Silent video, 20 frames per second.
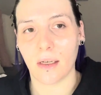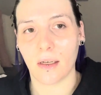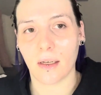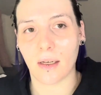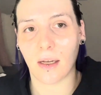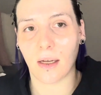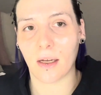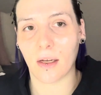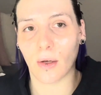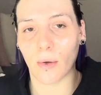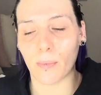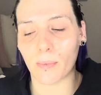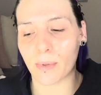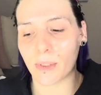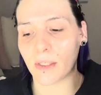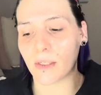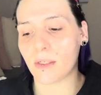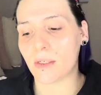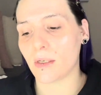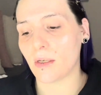
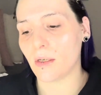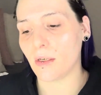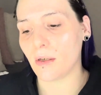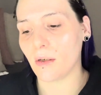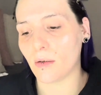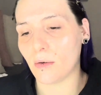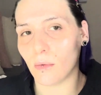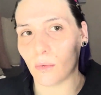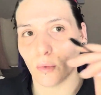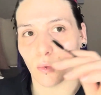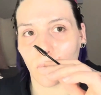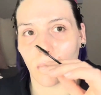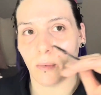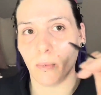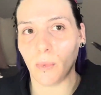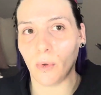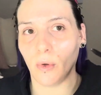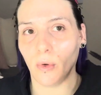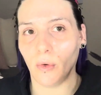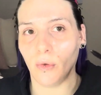helps
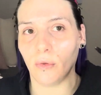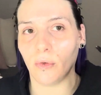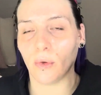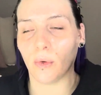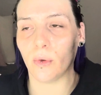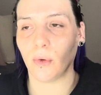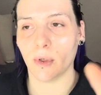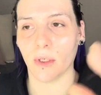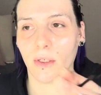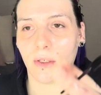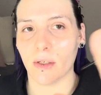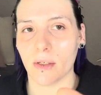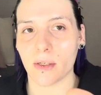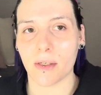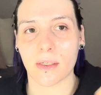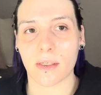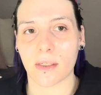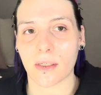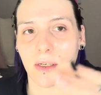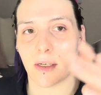remove
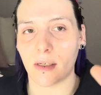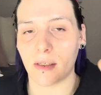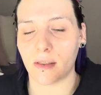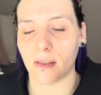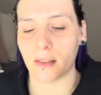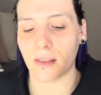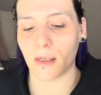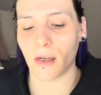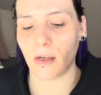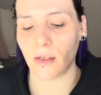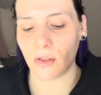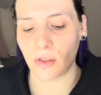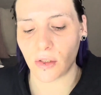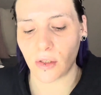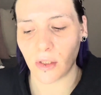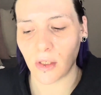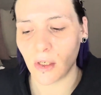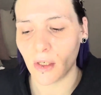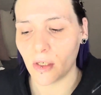oils and such,